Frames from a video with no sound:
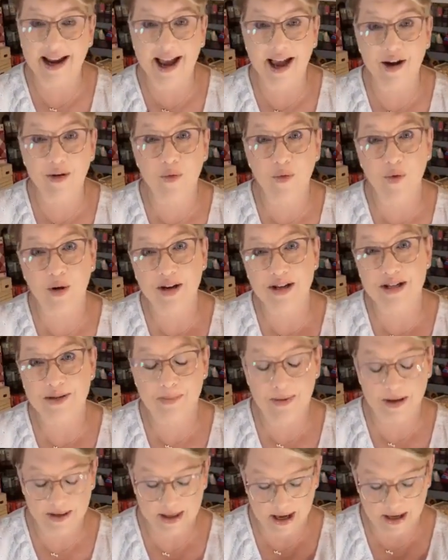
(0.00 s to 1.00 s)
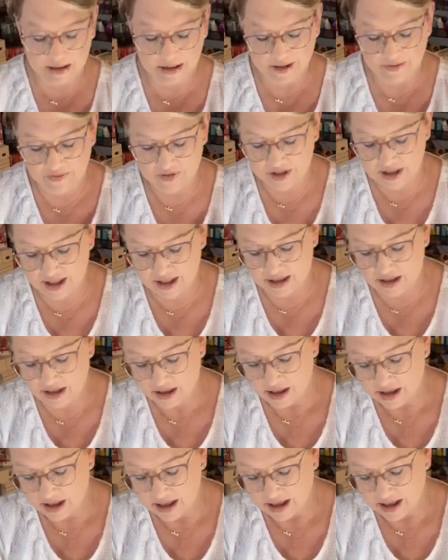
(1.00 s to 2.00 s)
I kind of want it to be that lifted,
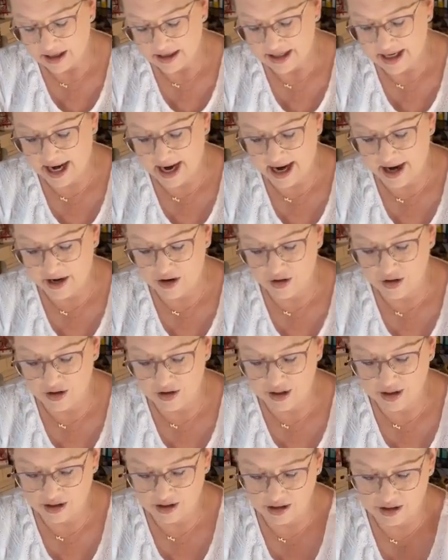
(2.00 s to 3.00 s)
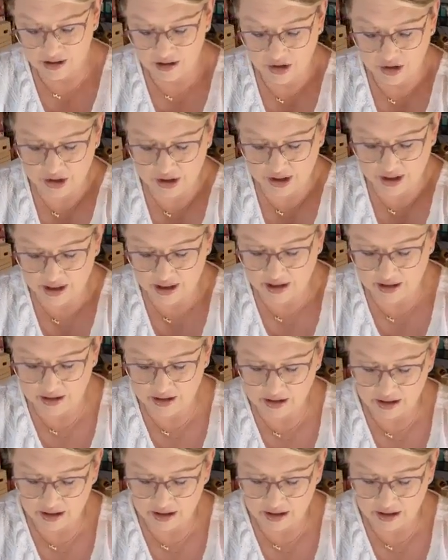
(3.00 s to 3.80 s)
tattered look.